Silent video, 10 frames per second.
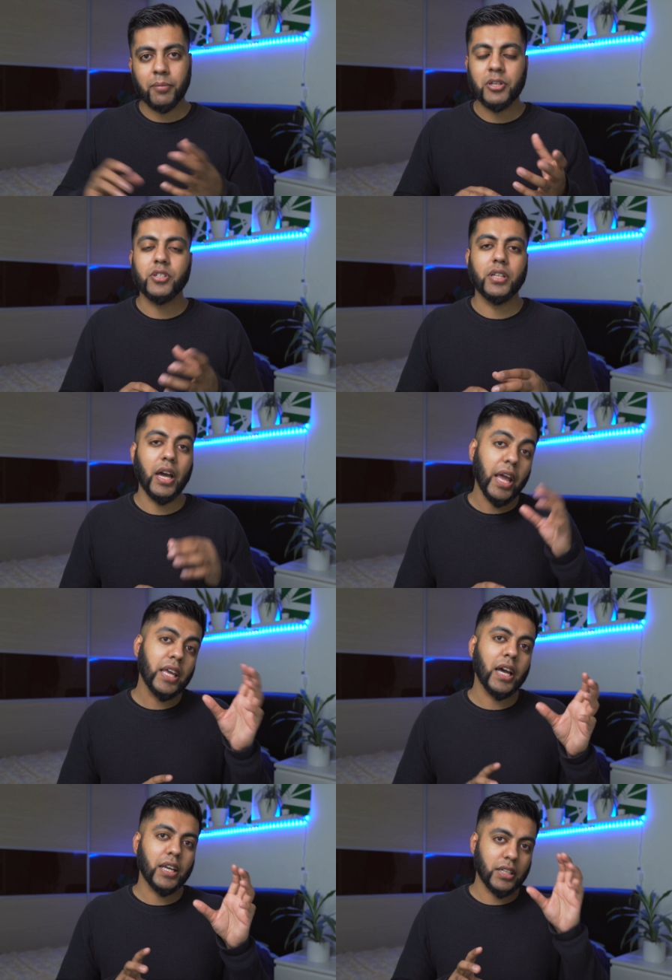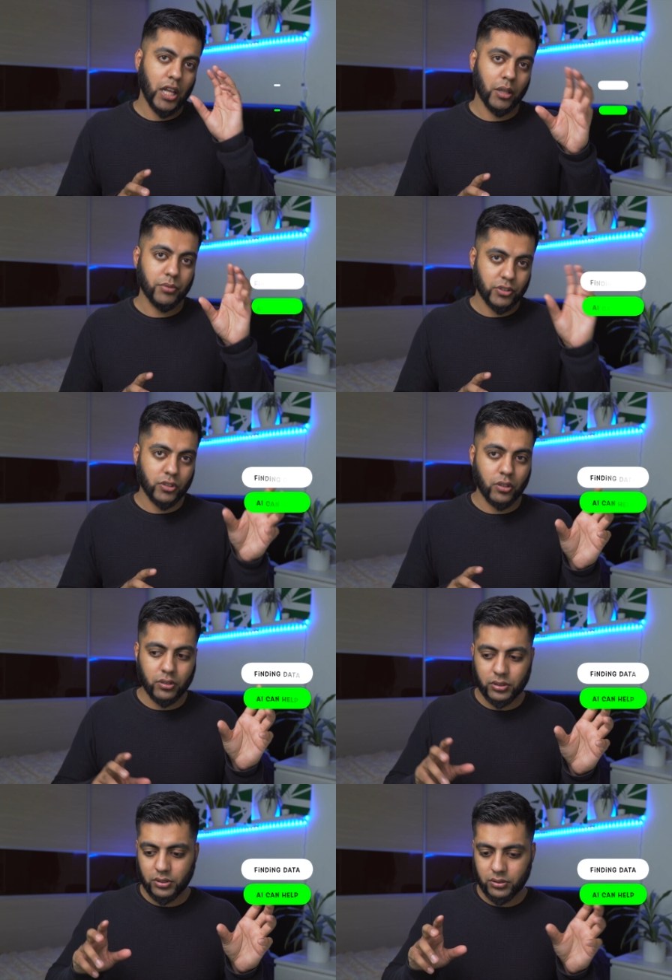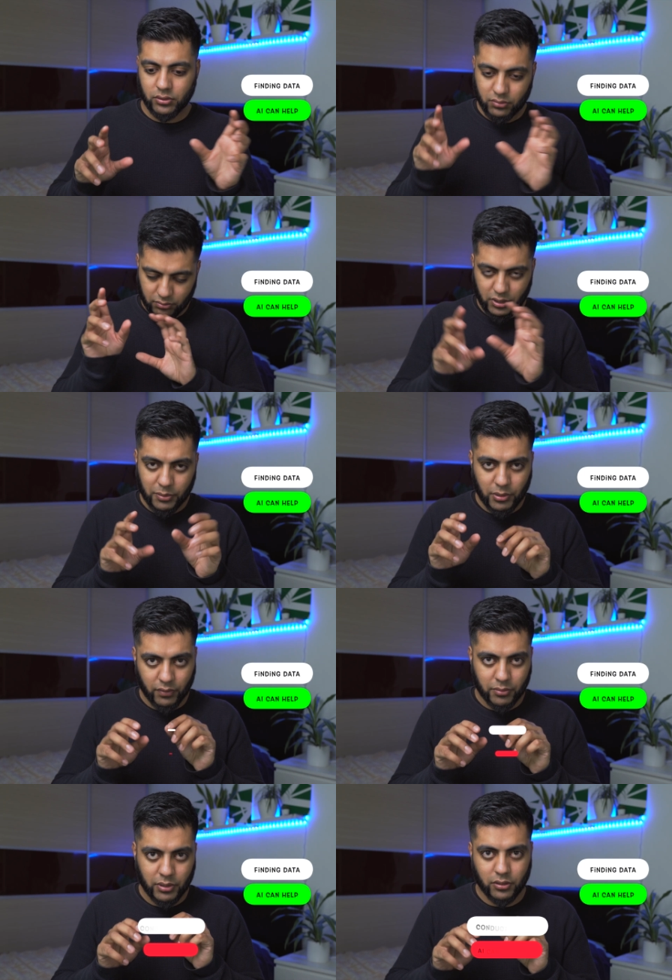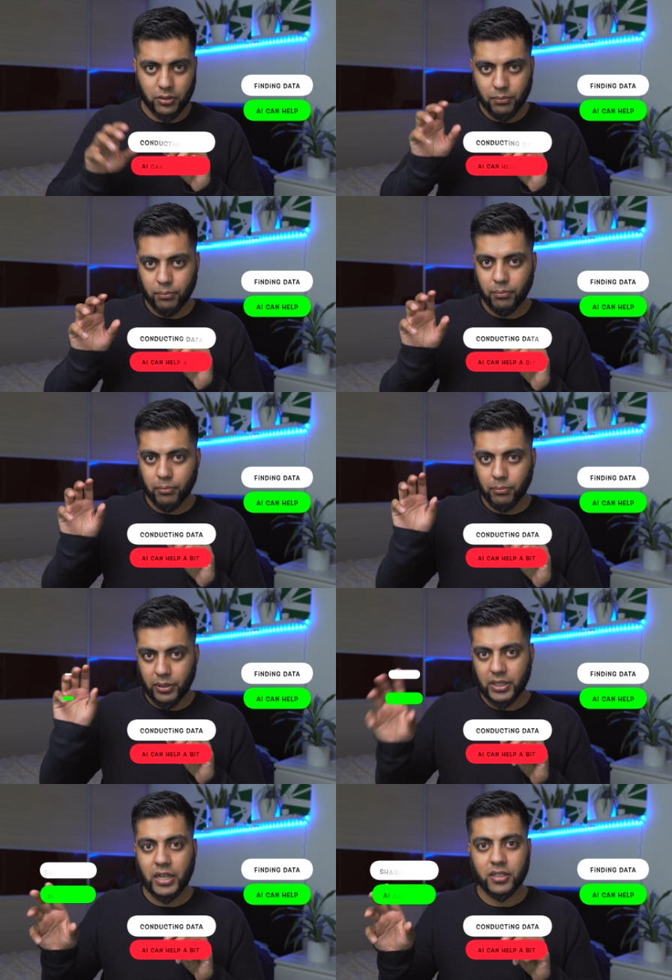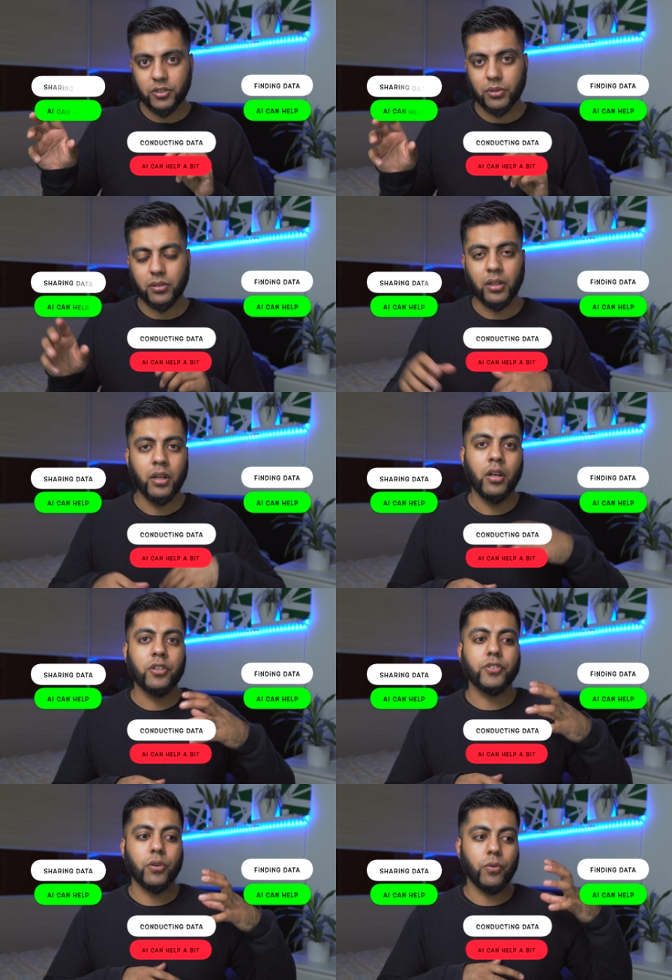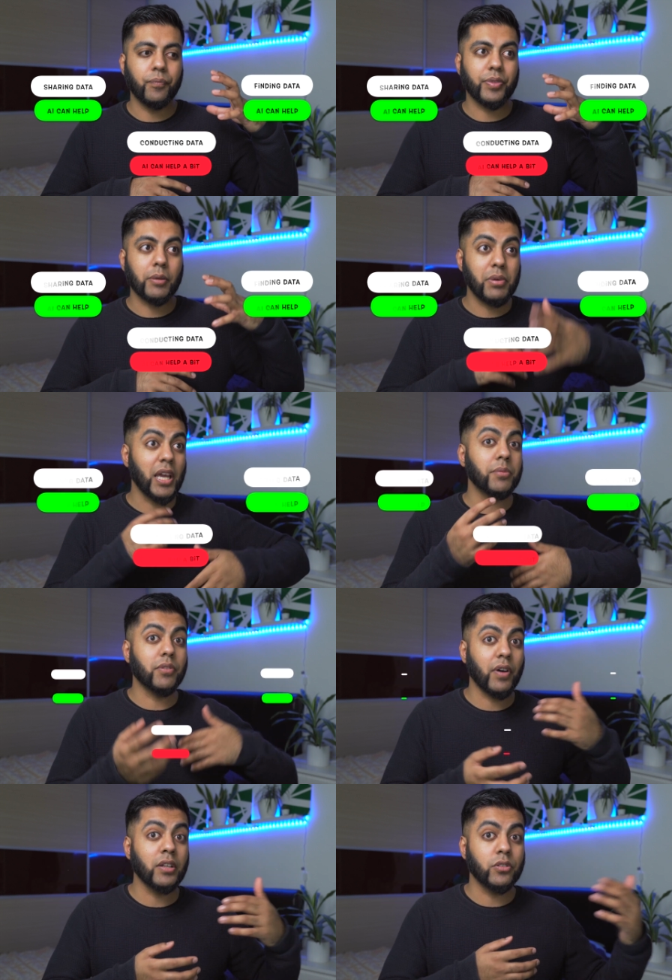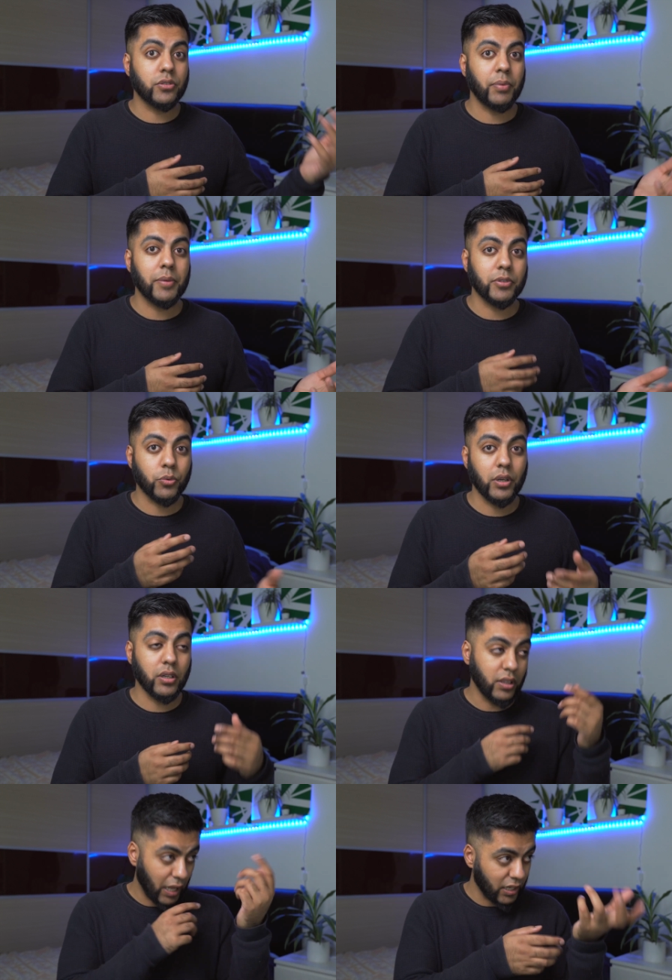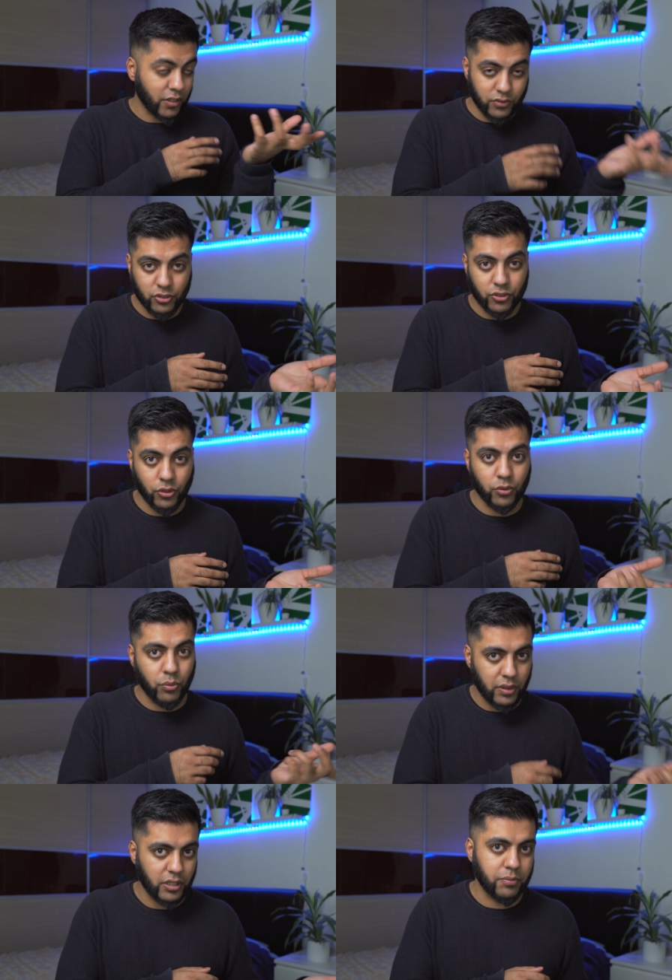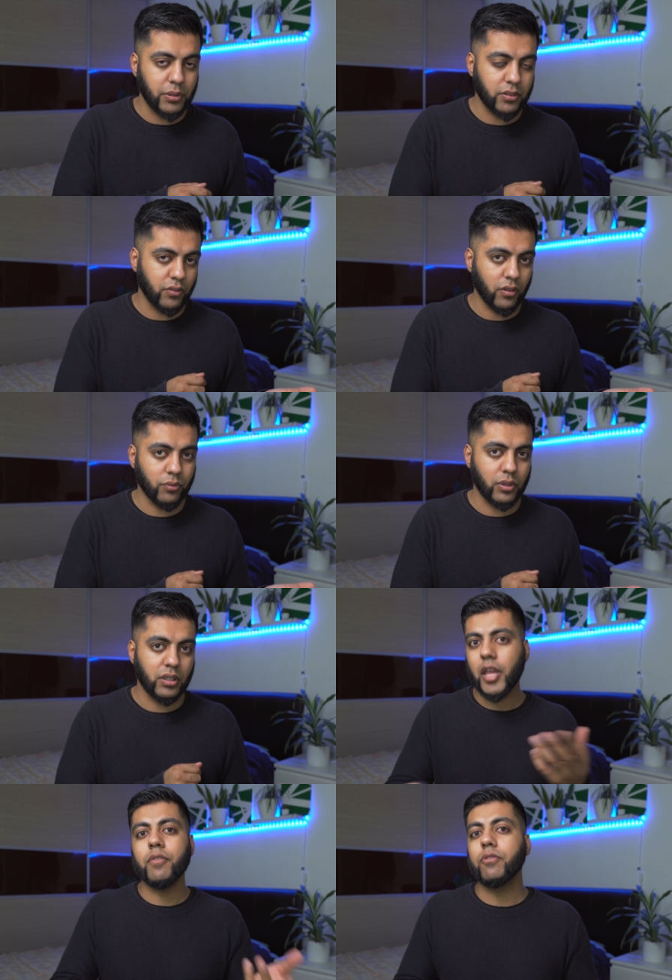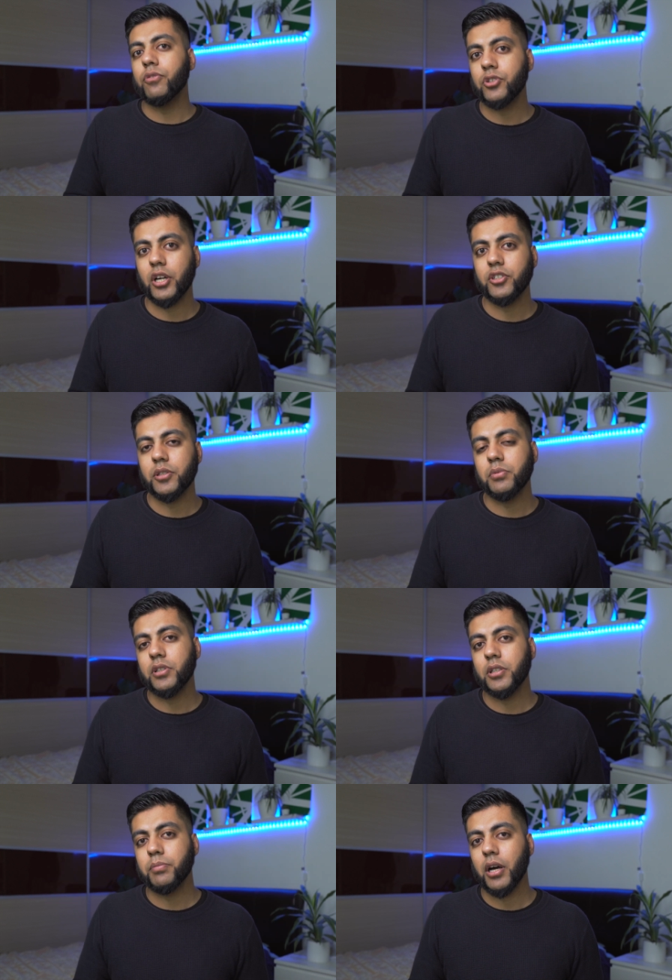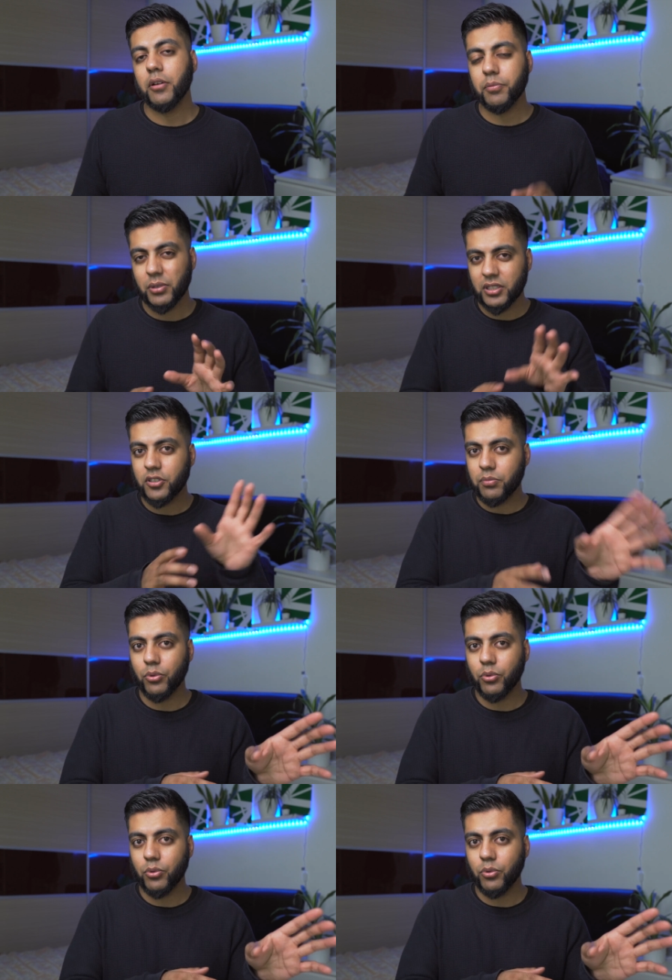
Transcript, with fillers: I mentioned that AI can help the start a little bit of the middle, but the end as well. So being able to find those papers quicker, like I've just shown with this piece of software, even through ChatGPT perhaps, but this is